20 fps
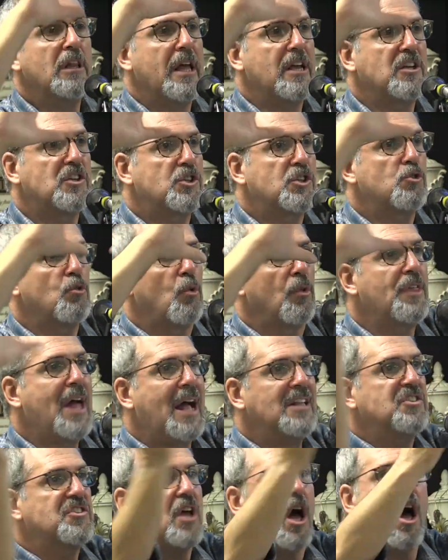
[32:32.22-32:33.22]
stool.
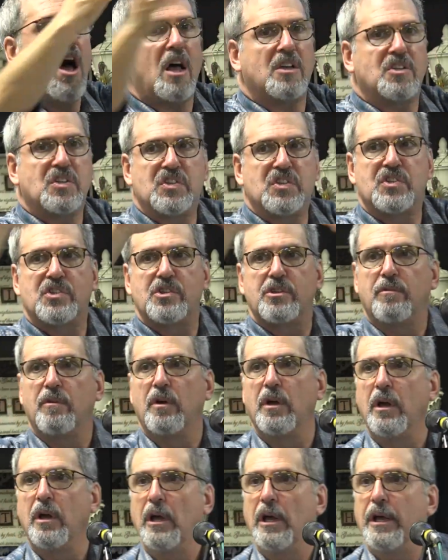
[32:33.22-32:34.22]
That's us.
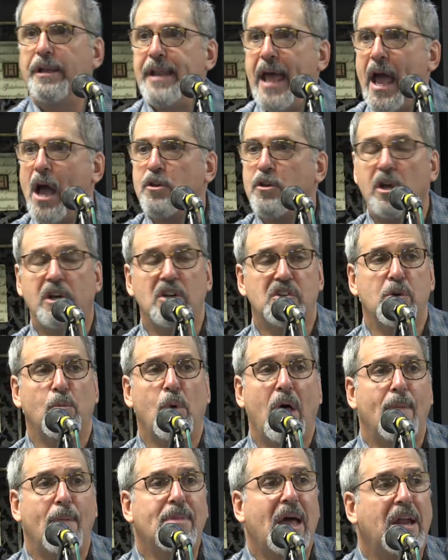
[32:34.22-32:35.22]
Now, you're going to say, well,
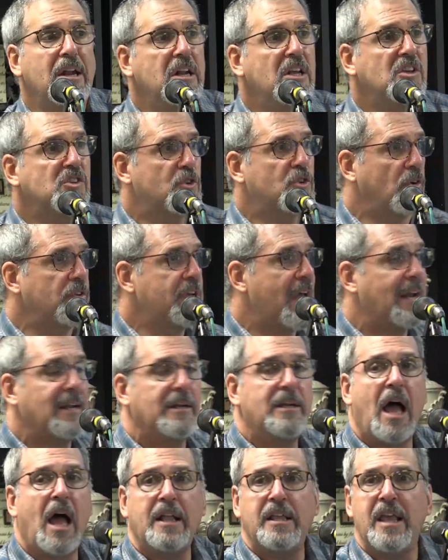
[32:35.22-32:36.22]
I'm not in Israel yet.
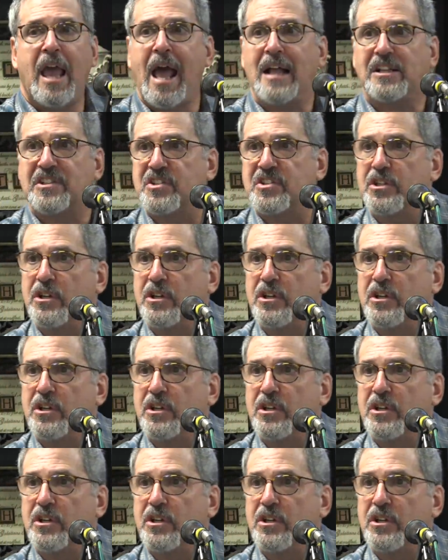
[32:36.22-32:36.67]
Not yet.